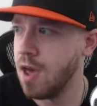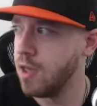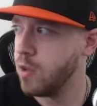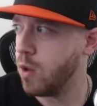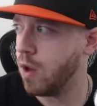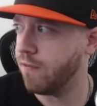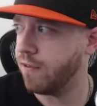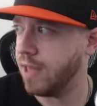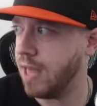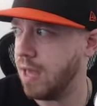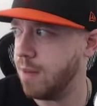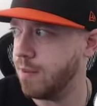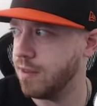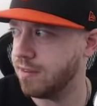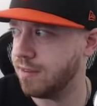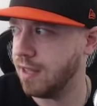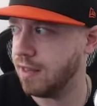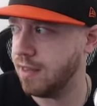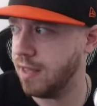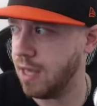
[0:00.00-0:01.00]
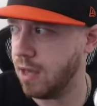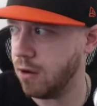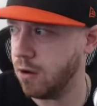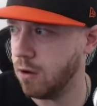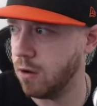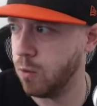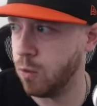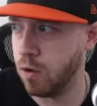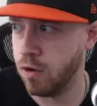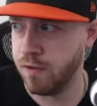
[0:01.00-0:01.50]
You have a game in San
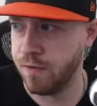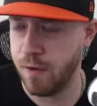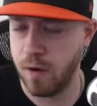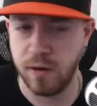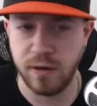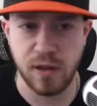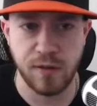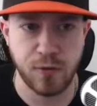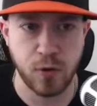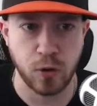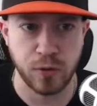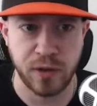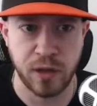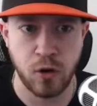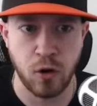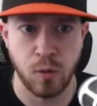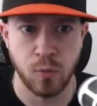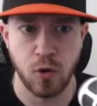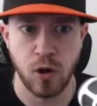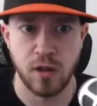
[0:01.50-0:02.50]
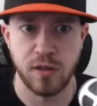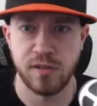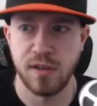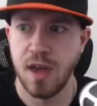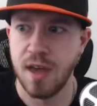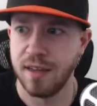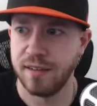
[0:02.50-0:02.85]
Diego where it's very difficult to hit home runs.